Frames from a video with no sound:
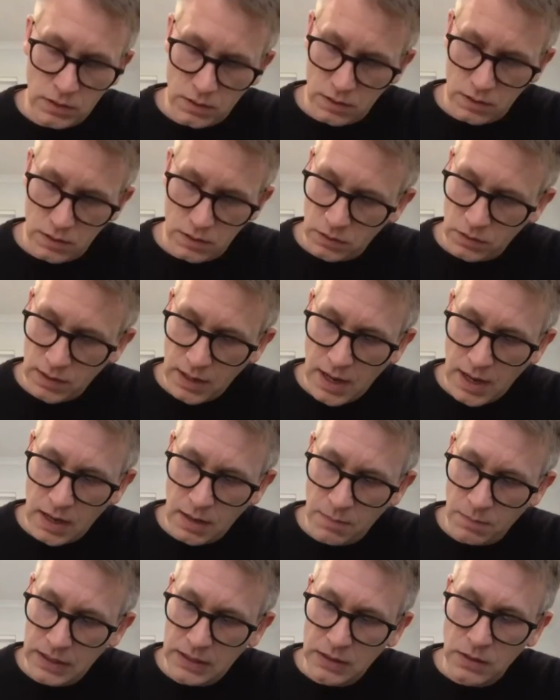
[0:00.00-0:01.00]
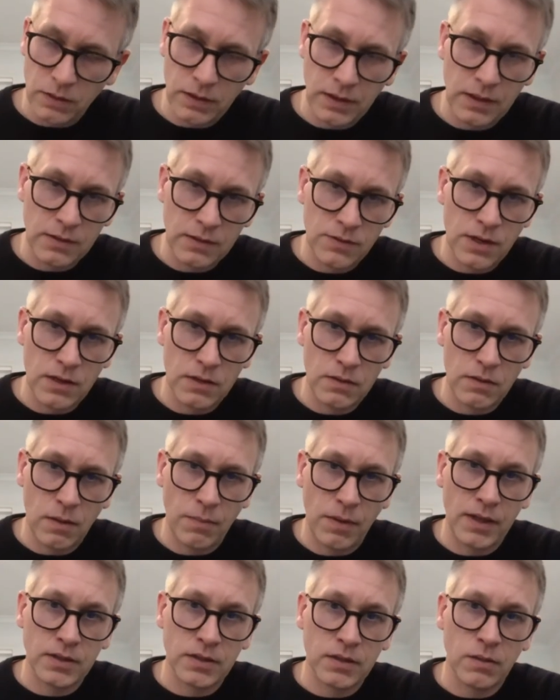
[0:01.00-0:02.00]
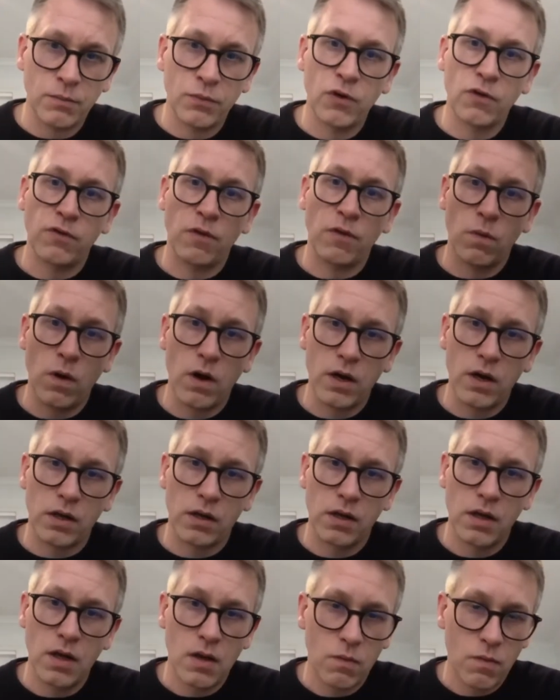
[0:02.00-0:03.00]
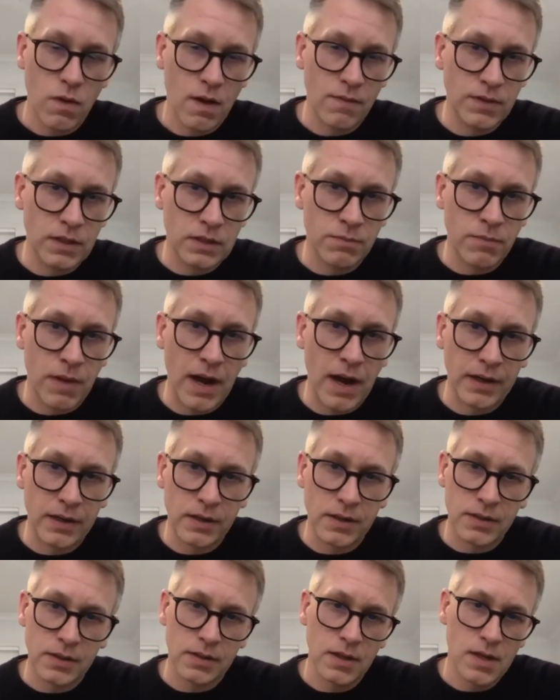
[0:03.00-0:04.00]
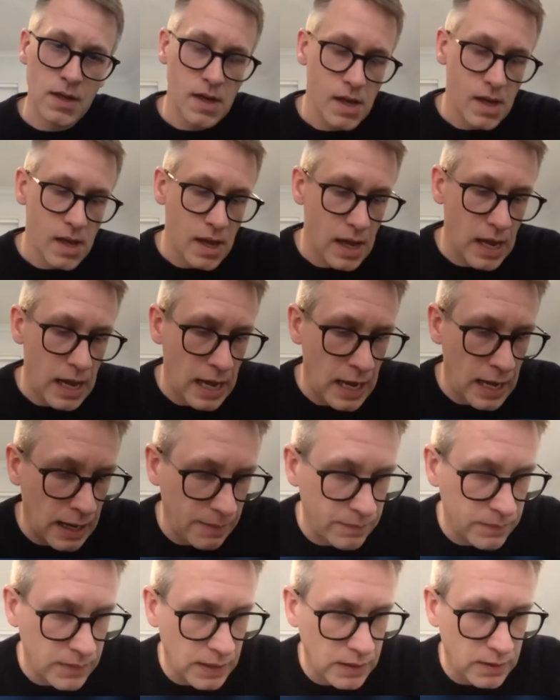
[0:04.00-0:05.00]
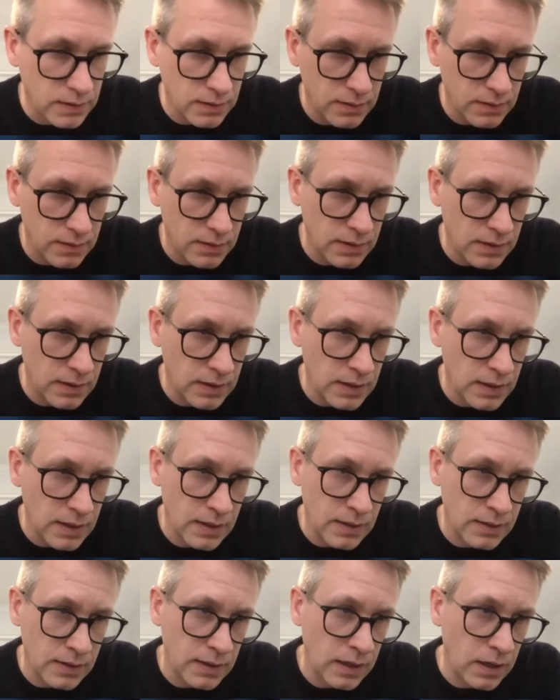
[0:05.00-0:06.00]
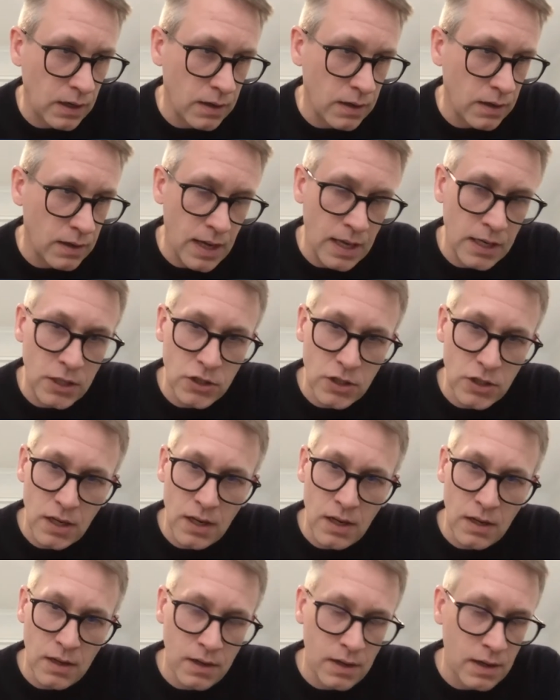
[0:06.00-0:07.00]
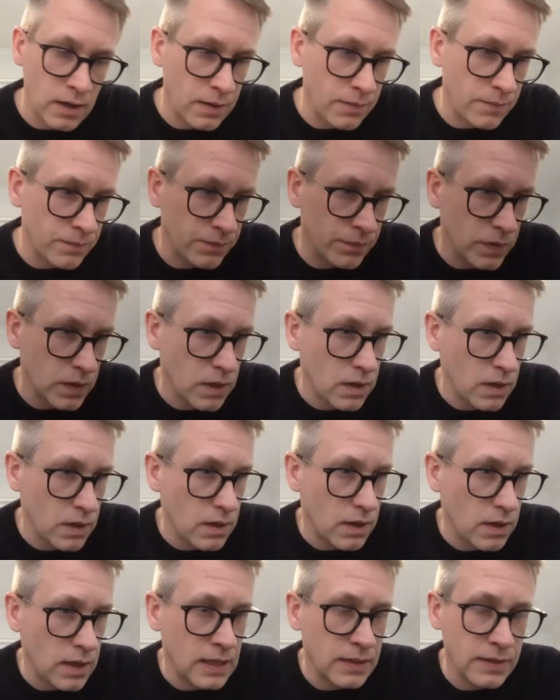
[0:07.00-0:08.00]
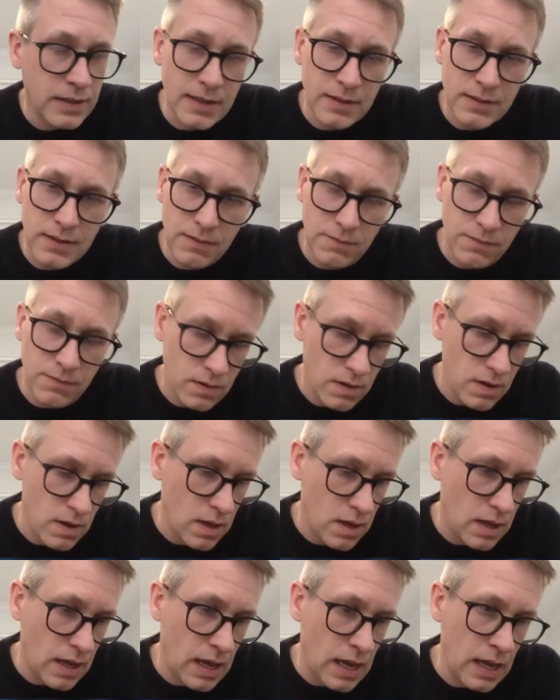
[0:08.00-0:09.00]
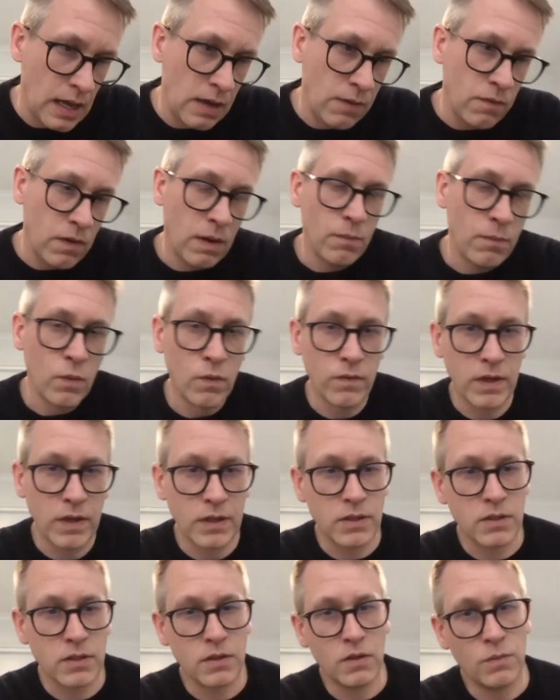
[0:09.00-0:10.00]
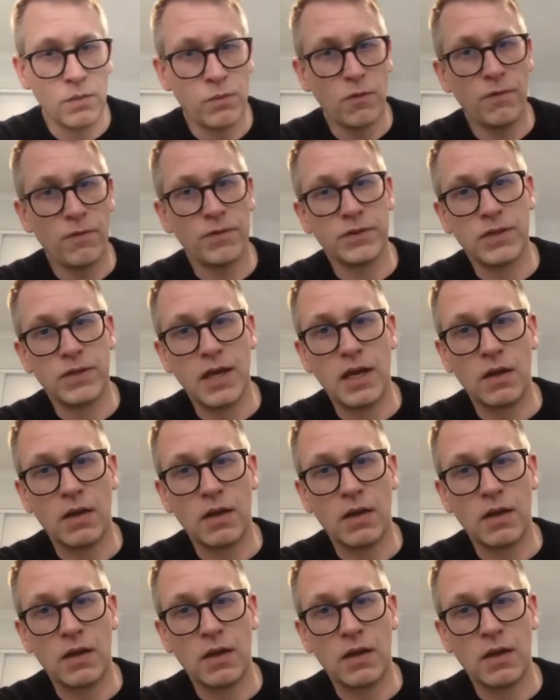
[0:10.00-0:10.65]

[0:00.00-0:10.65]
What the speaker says: Today, Bitcoin and Ethereum are based on proof of work. We have these miners that are energy intensive, and we are moving to proof of stake,